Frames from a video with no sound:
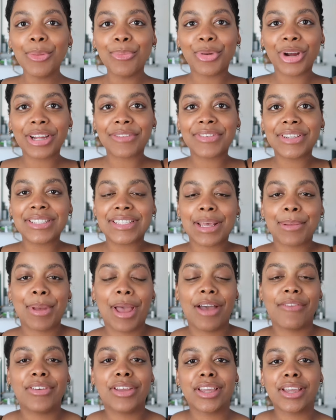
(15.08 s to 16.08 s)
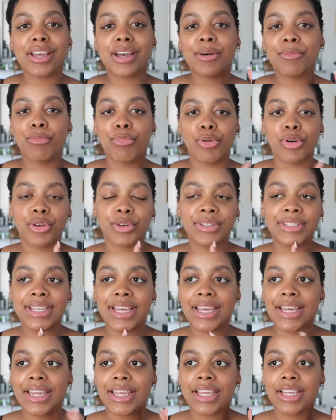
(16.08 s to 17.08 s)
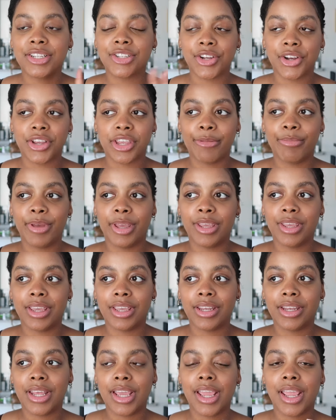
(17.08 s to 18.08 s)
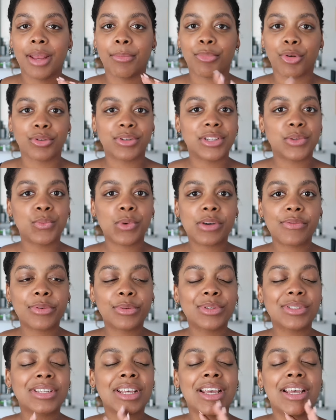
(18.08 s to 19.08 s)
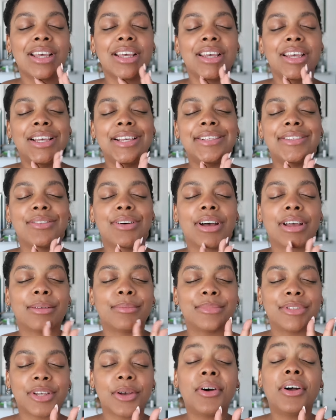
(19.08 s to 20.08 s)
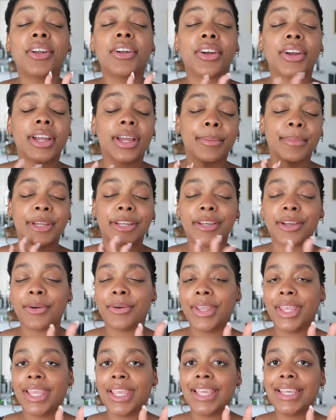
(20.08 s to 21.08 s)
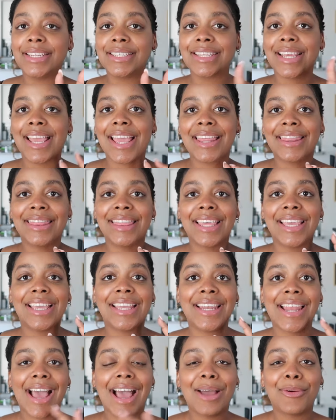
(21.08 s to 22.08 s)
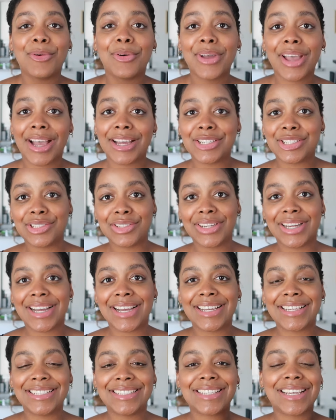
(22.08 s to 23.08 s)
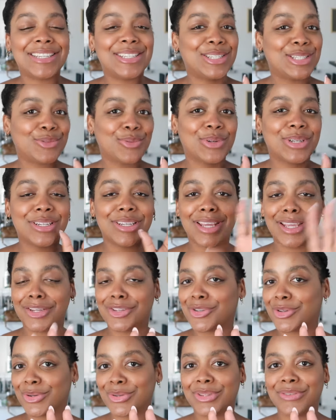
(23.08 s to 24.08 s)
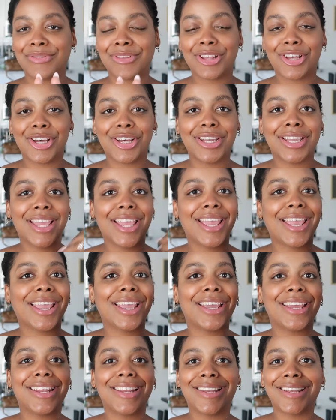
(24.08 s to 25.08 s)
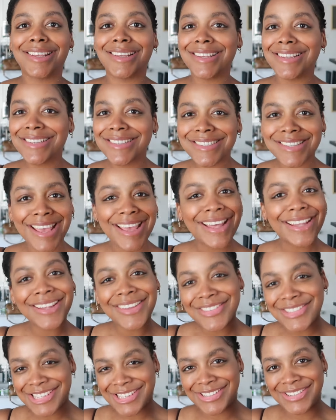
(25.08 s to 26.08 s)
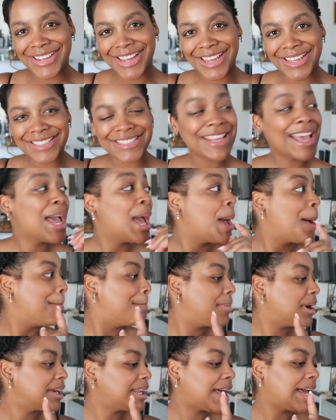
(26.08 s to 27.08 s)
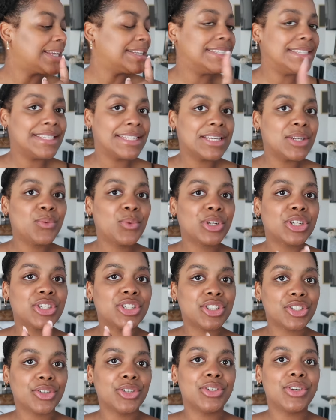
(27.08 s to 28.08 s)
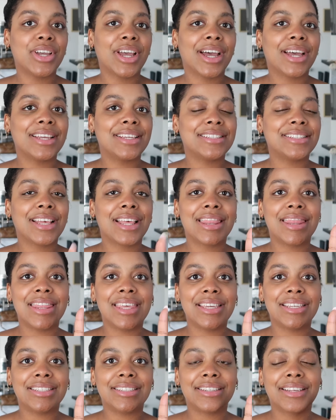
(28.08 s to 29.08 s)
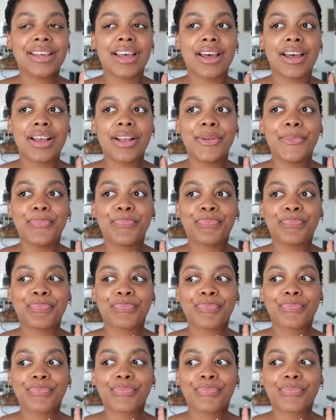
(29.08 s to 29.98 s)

breakfast. I'm having boiled egg, turkey bacon, and protein waffles. So I'm so hungry. I'm gonna go eat and then I will catch you guys. I just wanted to intro the vlog and say hello to you guys. But I did wanna show you guys this um,